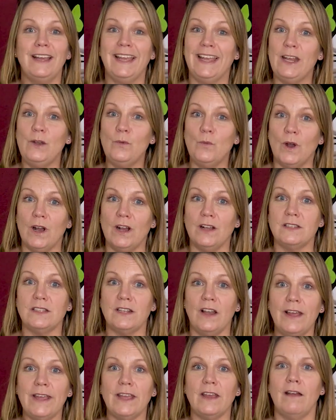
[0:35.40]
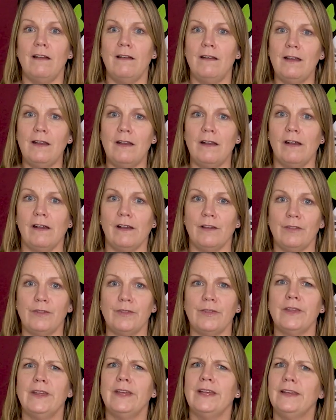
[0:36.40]
in words like
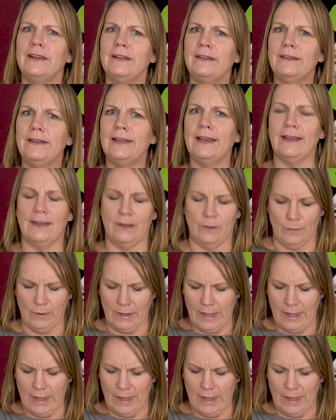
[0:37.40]
earth. Now,